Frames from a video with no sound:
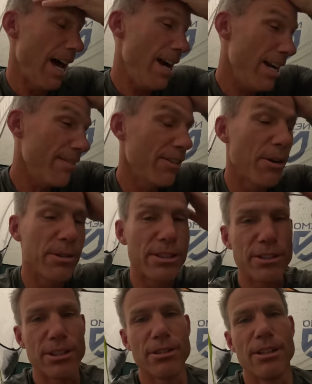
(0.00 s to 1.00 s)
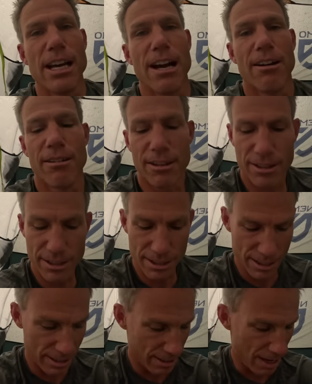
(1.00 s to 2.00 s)
I don't even know what to do now.
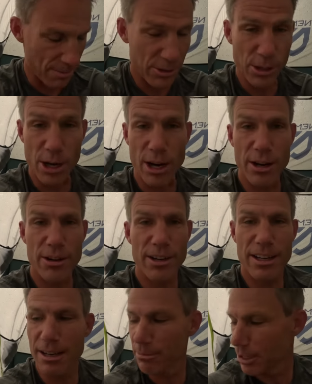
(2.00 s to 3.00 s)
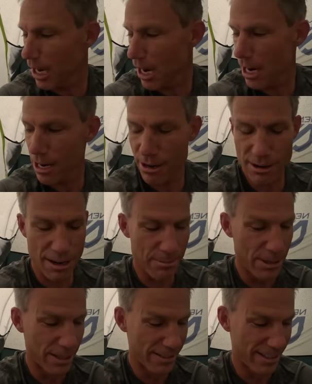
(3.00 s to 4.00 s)
I'm so hungry, I'm tired,
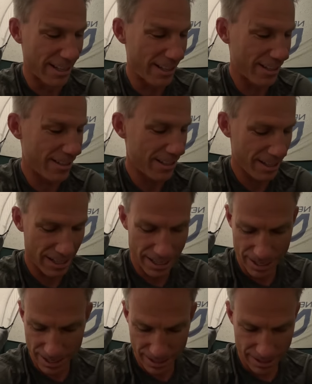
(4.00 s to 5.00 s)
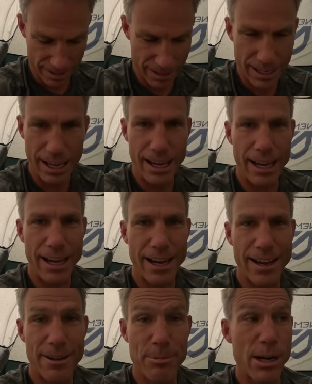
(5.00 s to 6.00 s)
I'm just like,
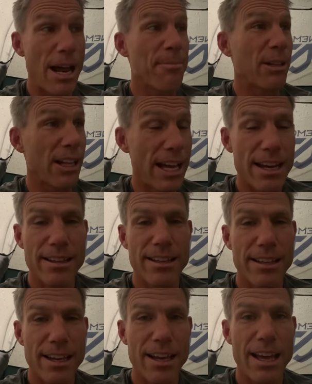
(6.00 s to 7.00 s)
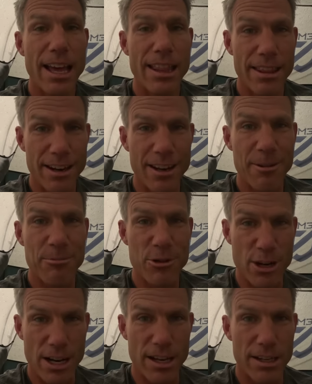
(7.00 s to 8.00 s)
ah. But I'm glad that I am
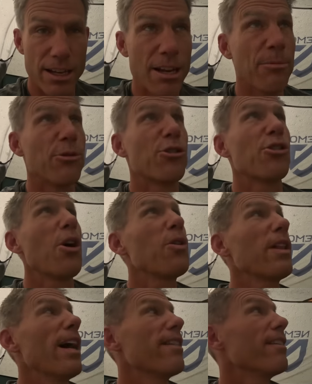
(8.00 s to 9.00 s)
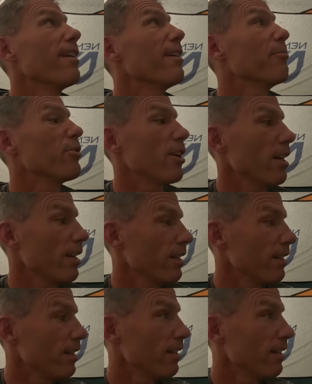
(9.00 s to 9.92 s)
dry. I'm so glad that I'm dry.